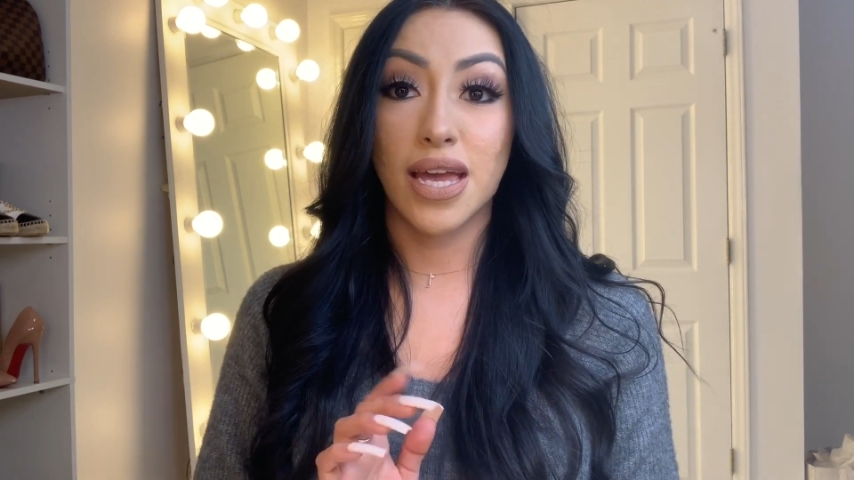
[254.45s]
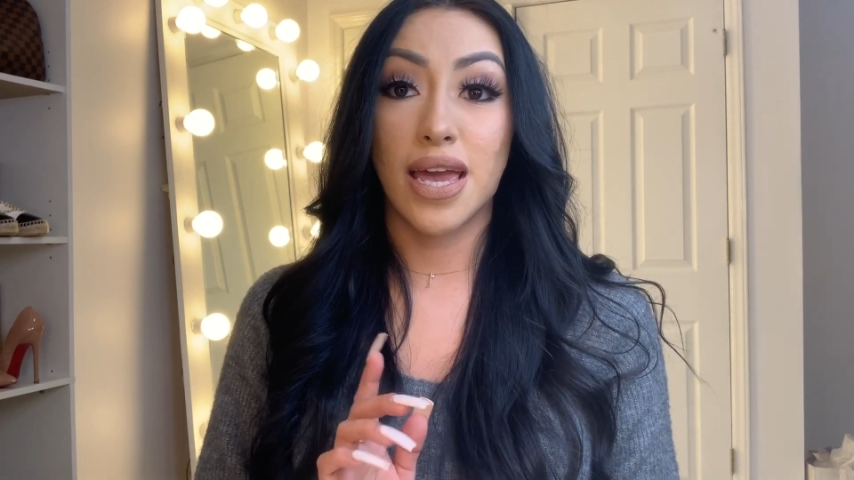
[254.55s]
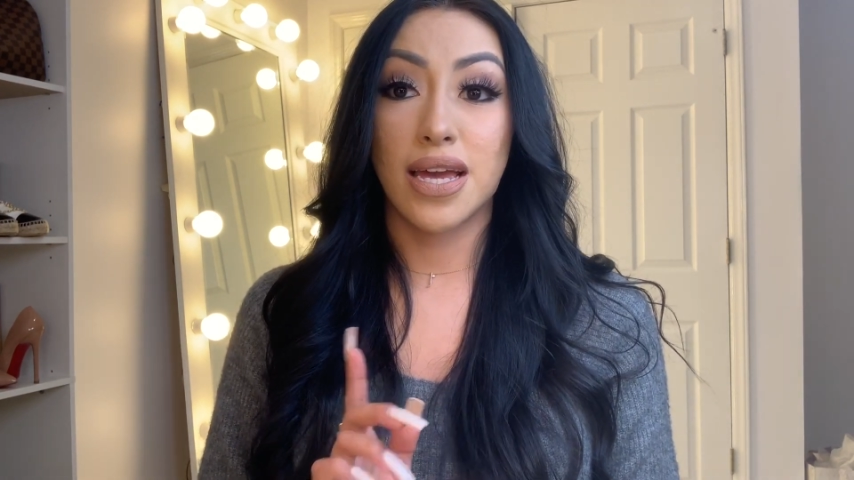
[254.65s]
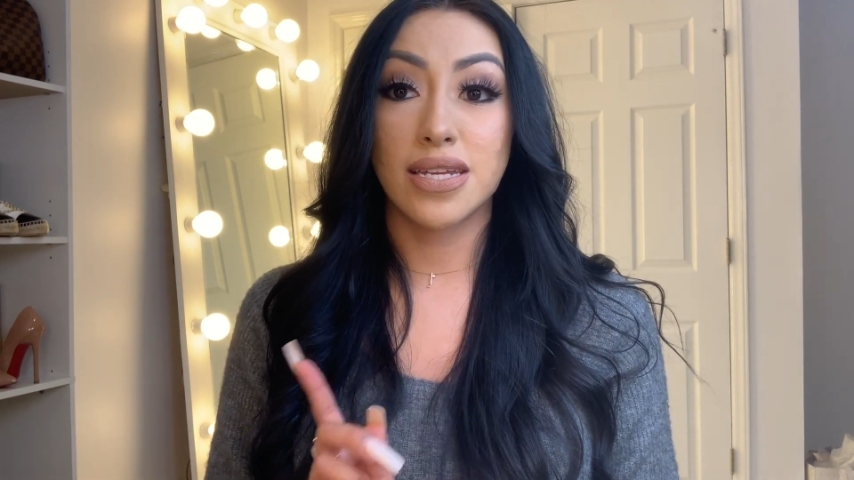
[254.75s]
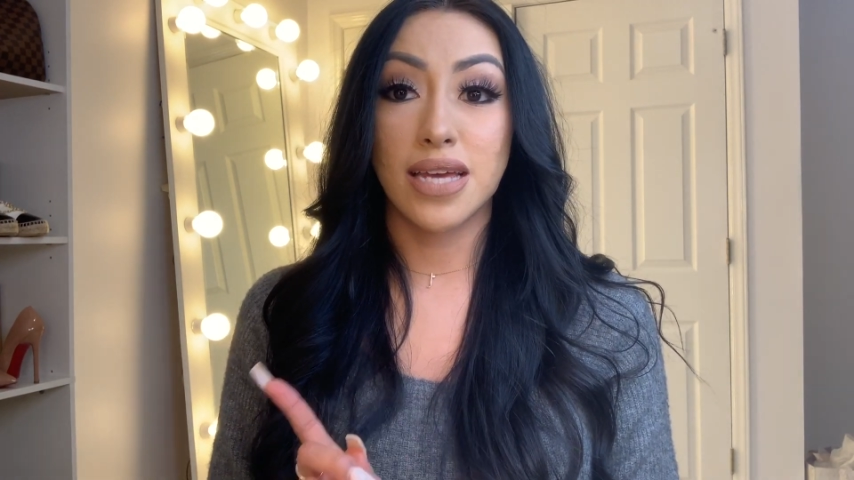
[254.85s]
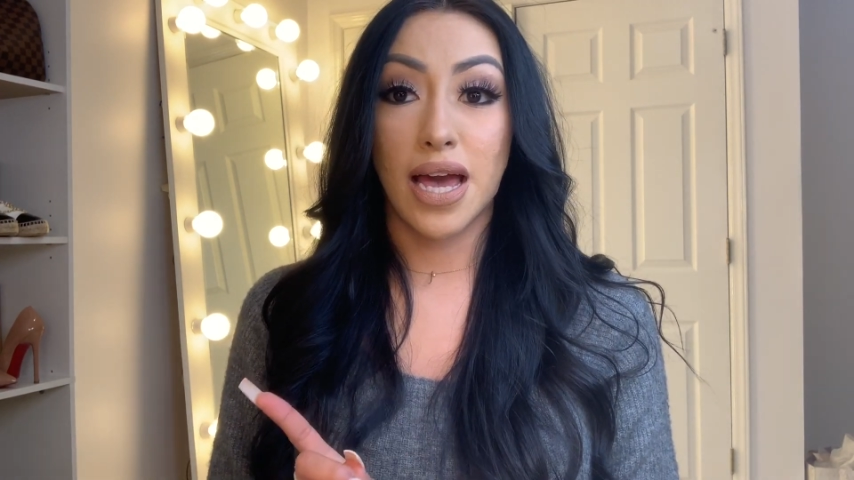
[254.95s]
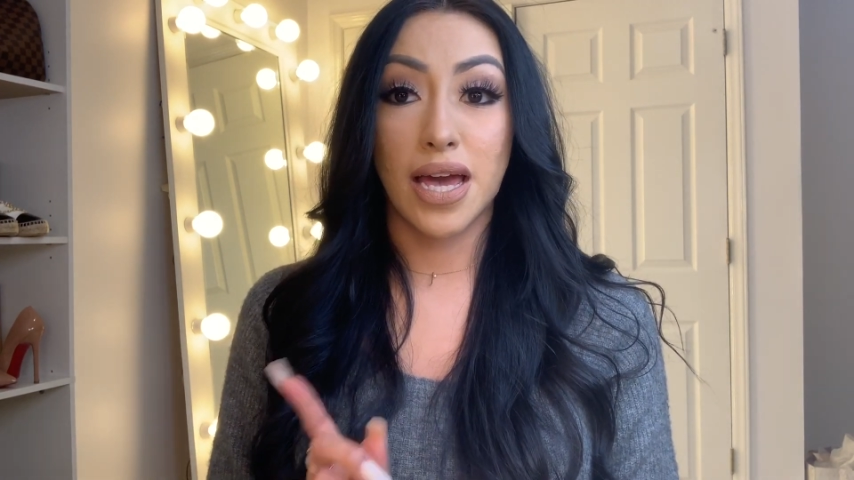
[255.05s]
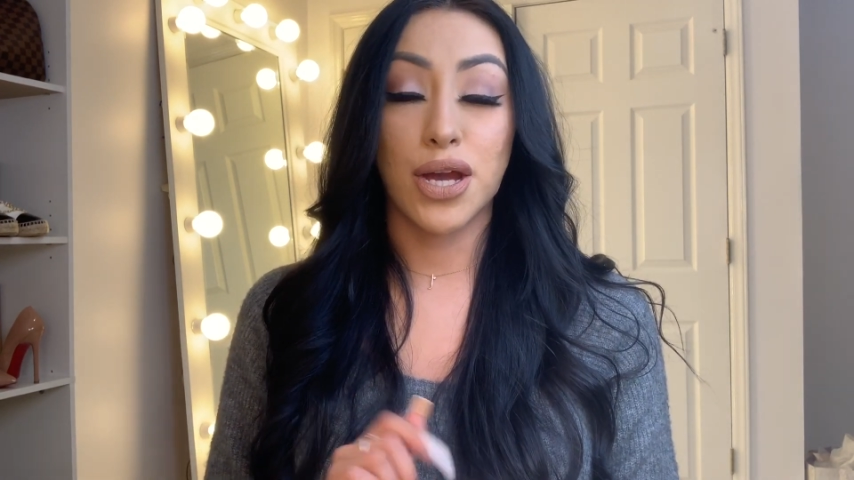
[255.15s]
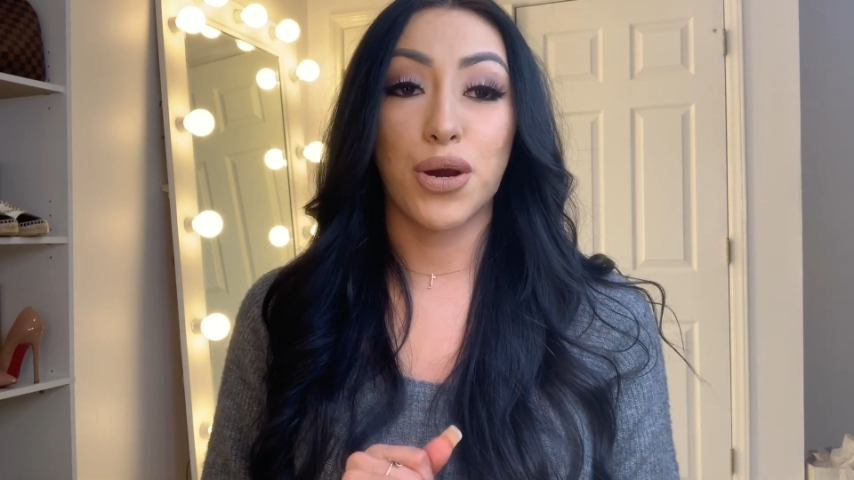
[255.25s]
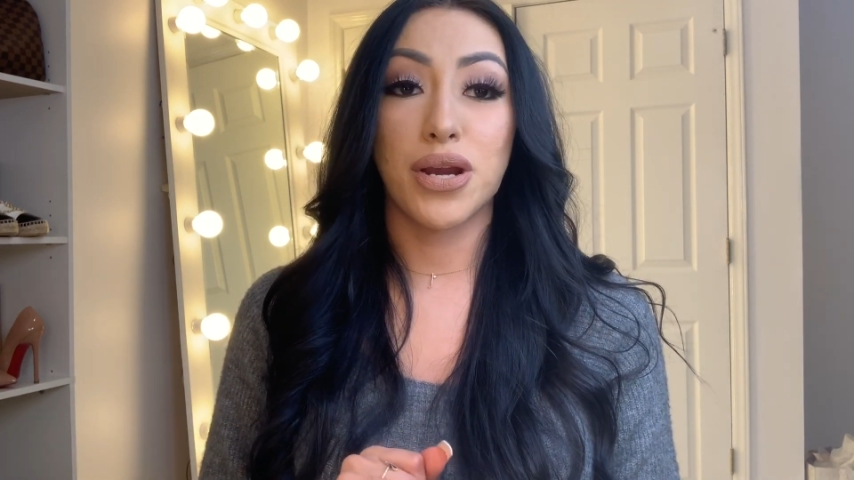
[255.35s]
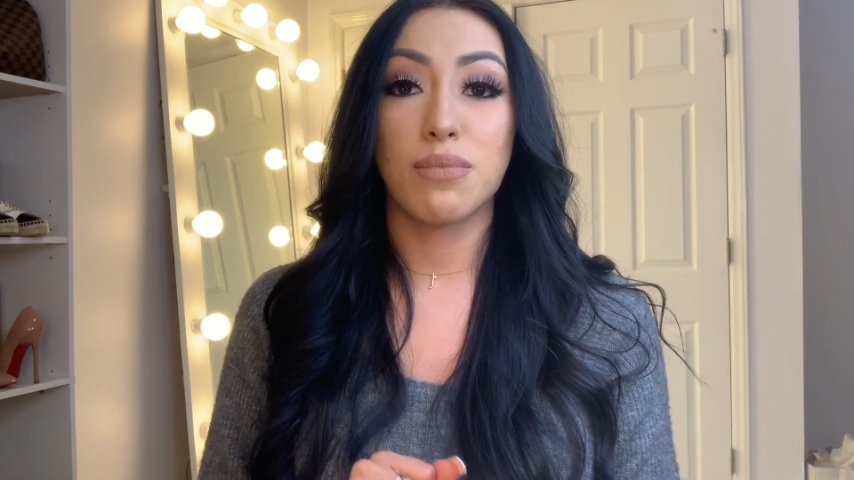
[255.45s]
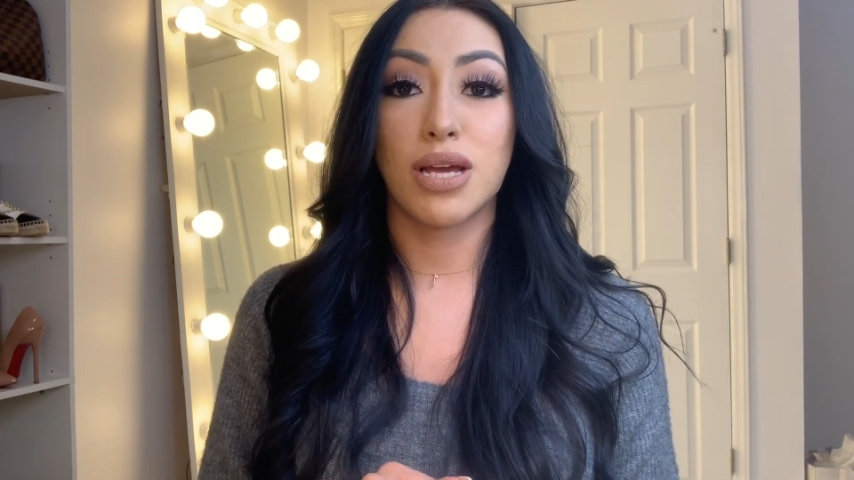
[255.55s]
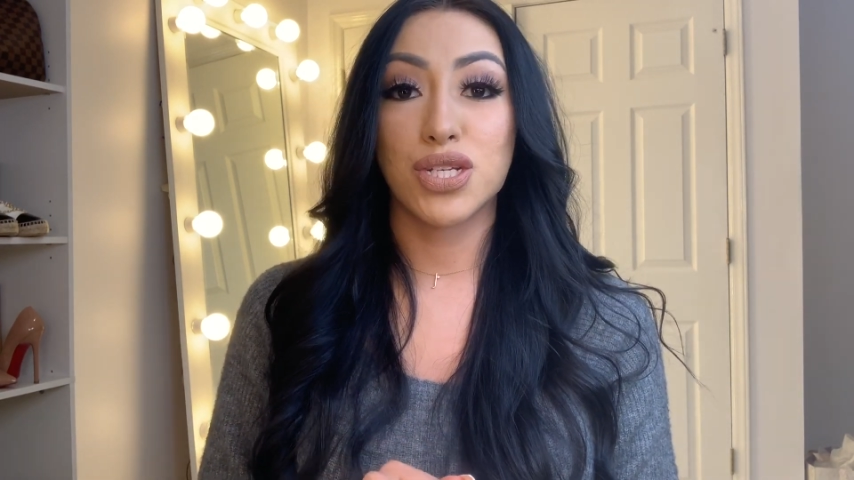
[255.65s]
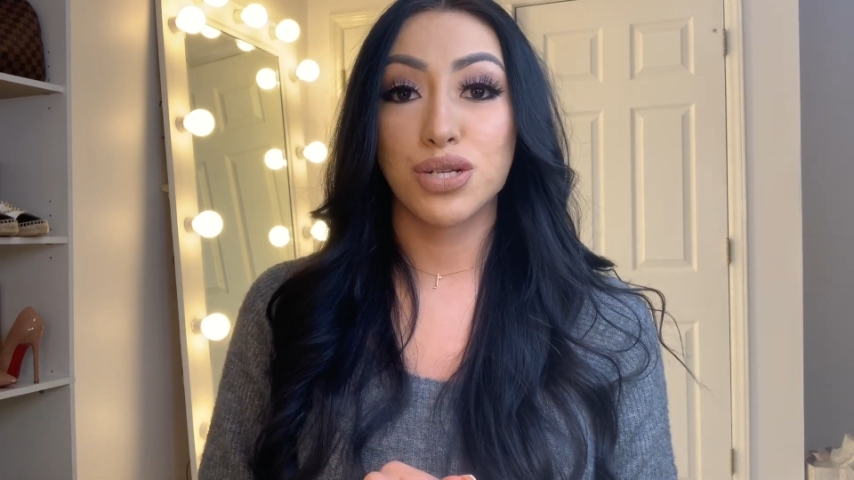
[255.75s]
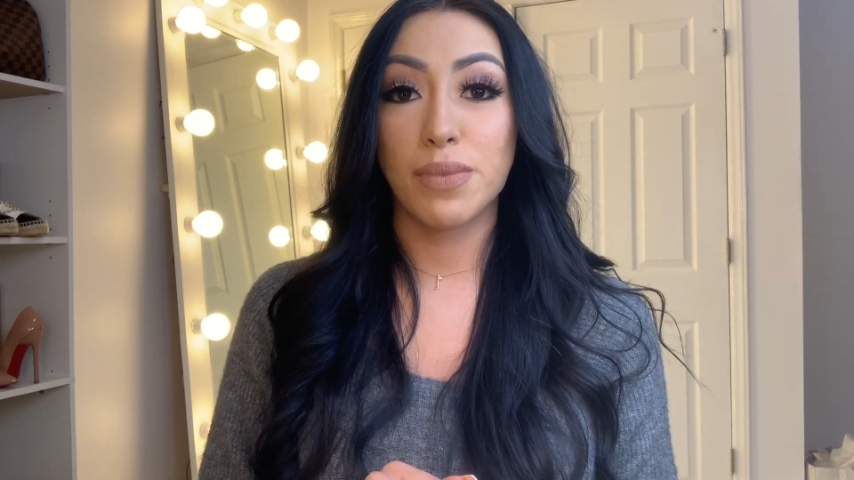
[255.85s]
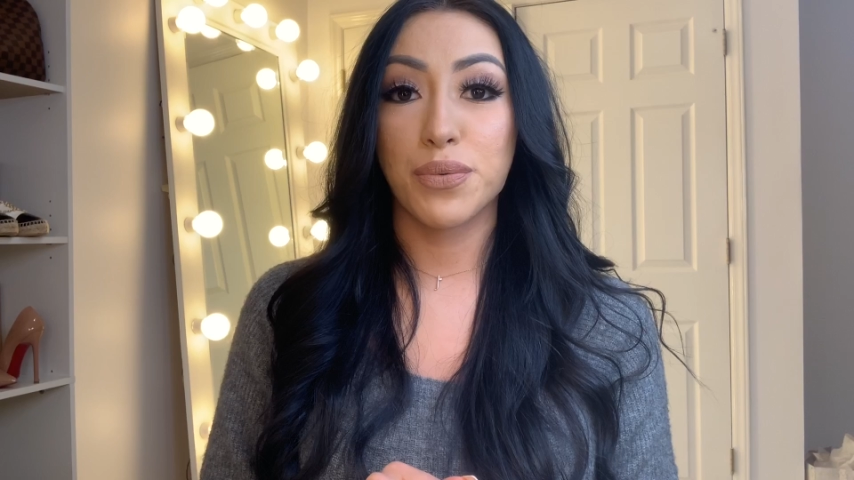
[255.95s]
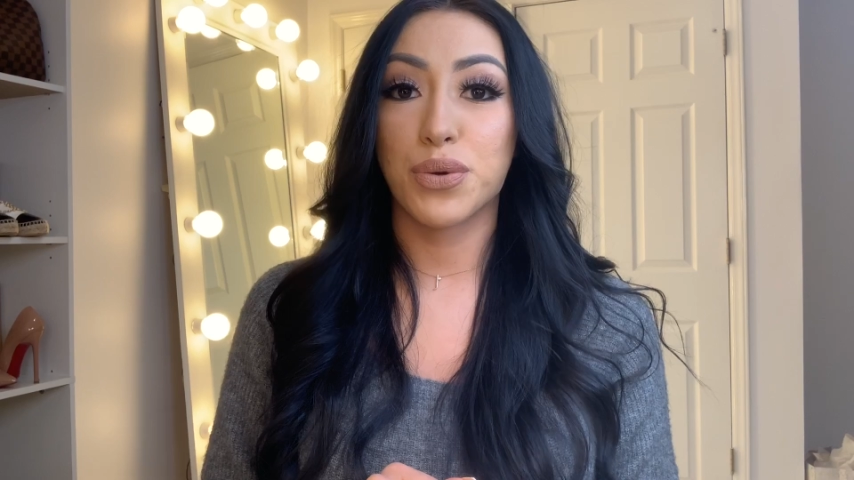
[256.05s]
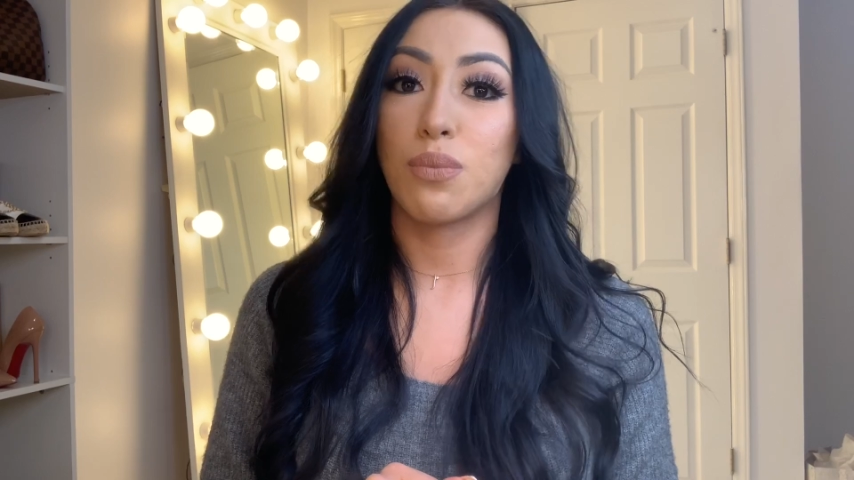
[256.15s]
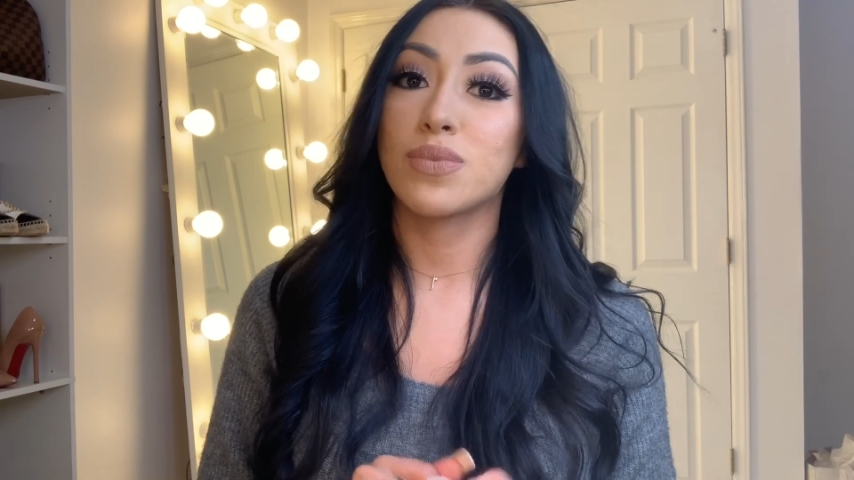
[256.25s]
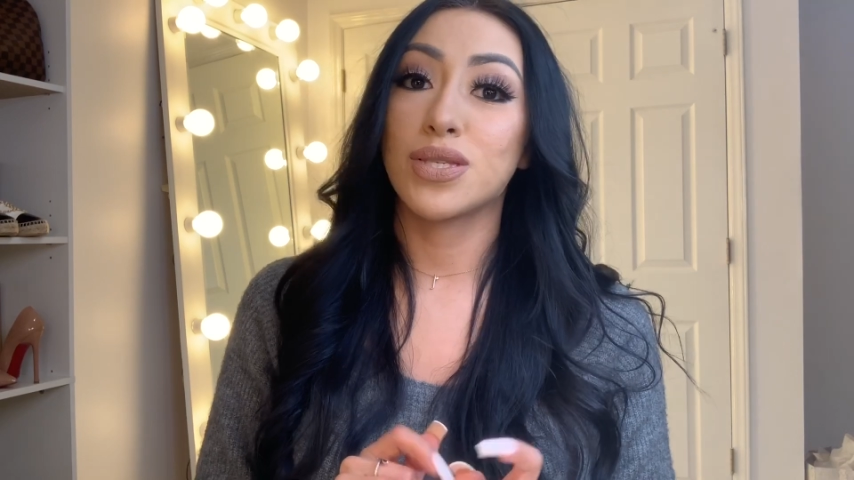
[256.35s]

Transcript: and I already measured my room,